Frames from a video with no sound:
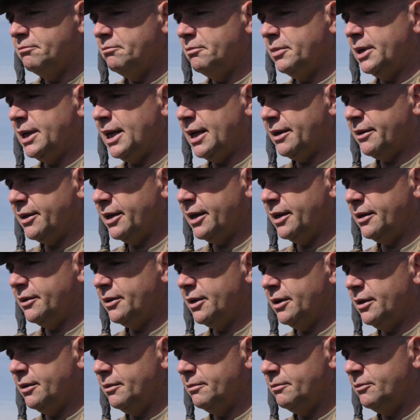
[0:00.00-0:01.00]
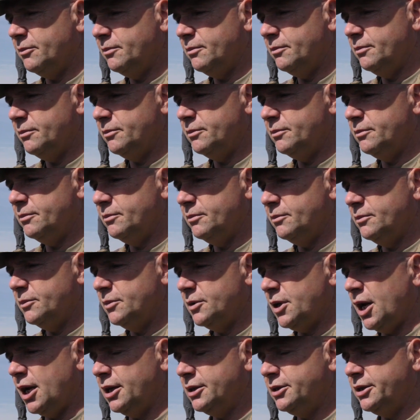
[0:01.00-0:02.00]
But I think the
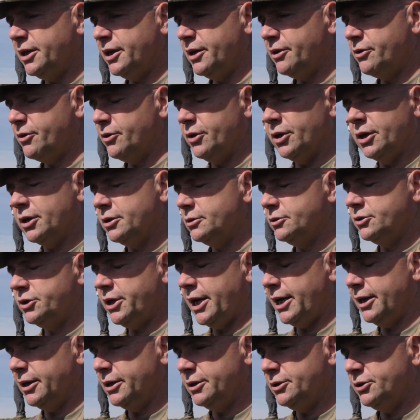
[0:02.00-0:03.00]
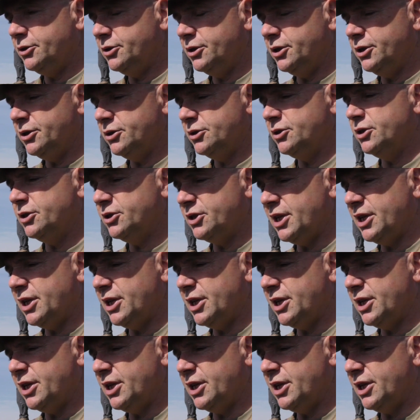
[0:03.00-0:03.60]
contest, the challenge is